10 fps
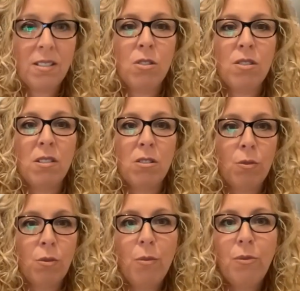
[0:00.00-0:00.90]
So there's a lot
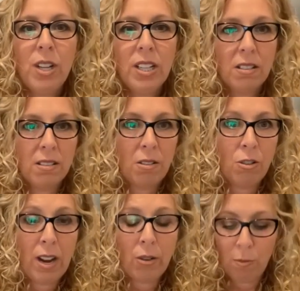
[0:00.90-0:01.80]
of conflict, there's a lot
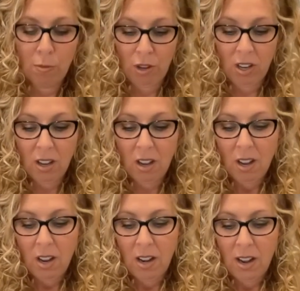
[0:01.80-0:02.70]
of acrimony.
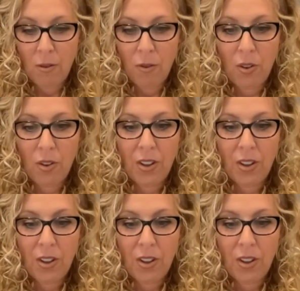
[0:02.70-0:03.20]
Now,